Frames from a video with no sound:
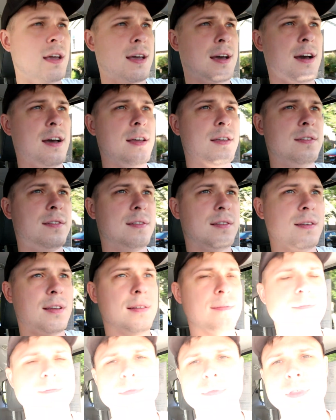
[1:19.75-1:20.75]
Because,
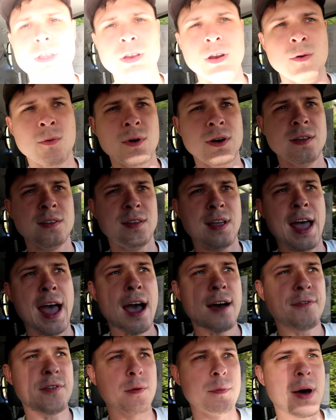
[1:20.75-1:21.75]
you know, what is it,
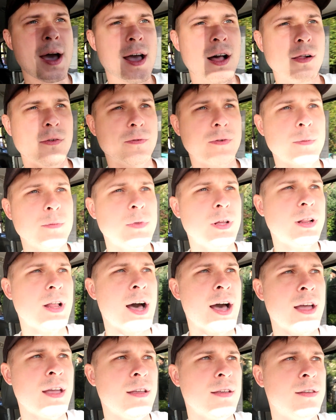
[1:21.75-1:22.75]
half a mile from the
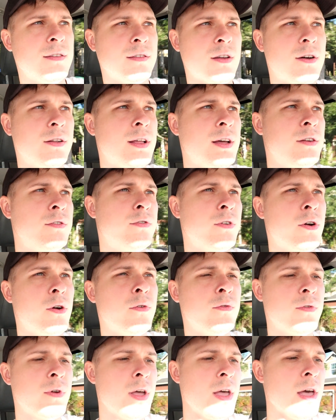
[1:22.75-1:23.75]
lot is all I
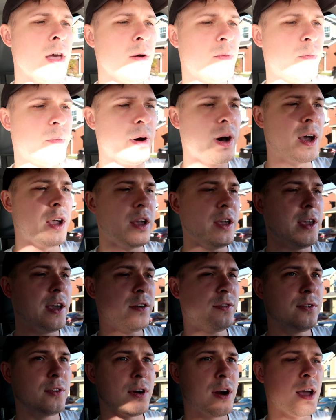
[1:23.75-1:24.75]
drove. But
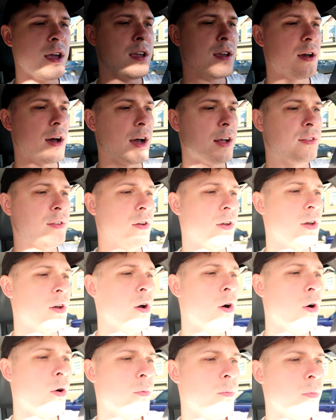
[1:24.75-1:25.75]
yesterday, I took it
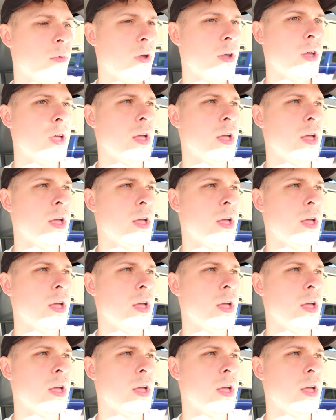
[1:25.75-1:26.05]
home